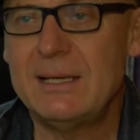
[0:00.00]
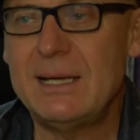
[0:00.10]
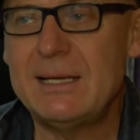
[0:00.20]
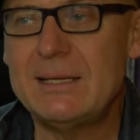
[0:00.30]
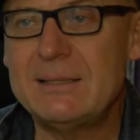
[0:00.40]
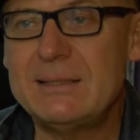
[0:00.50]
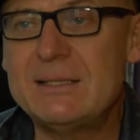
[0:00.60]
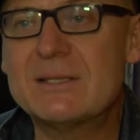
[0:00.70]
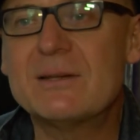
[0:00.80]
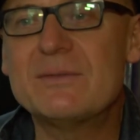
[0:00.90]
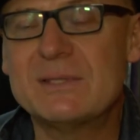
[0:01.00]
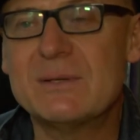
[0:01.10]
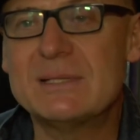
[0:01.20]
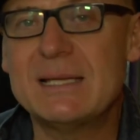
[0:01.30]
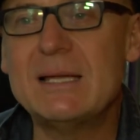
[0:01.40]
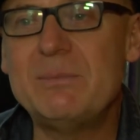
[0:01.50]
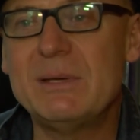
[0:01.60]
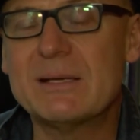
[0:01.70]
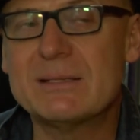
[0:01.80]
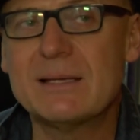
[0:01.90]
And it's sort of so sad
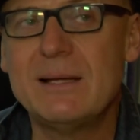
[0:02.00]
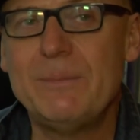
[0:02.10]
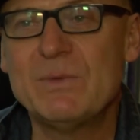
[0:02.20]
because